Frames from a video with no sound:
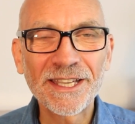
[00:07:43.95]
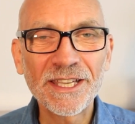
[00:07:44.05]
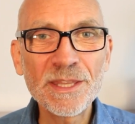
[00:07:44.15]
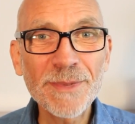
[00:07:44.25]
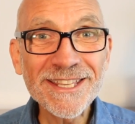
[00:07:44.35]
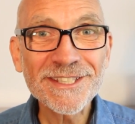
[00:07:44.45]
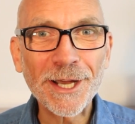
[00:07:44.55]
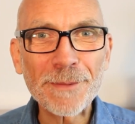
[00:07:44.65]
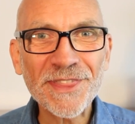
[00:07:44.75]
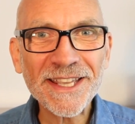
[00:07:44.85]
In the
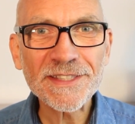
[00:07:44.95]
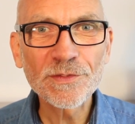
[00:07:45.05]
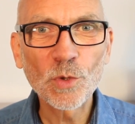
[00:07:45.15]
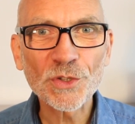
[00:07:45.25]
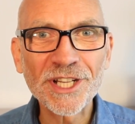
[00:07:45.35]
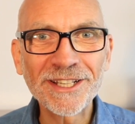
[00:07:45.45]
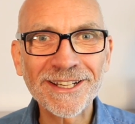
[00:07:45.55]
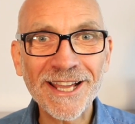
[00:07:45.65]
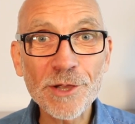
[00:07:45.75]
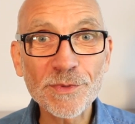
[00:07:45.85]
meantime, thanks for watching,
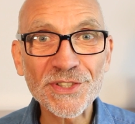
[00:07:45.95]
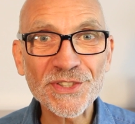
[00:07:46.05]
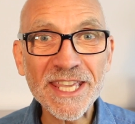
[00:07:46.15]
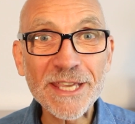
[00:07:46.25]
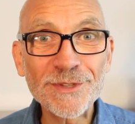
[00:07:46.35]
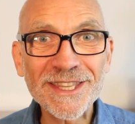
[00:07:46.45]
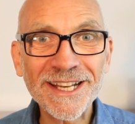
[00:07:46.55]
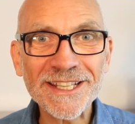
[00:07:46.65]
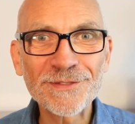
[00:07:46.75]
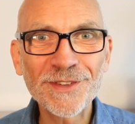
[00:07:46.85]
and I hope to see you in the
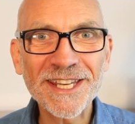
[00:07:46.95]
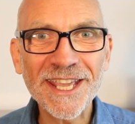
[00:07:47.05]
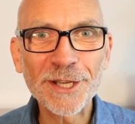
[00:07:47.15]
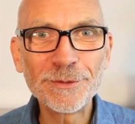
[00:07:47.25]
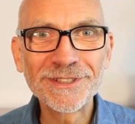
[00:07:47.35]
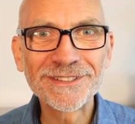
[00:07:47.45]
next video.